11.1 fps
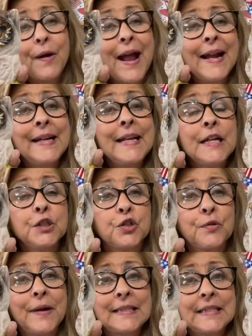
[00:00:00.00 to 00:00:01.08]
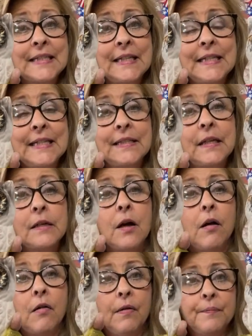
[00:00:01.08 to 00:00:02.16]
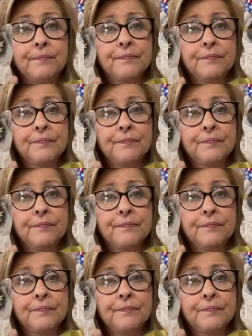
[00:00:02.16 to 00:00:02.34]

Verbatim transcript: there any interest in these at all?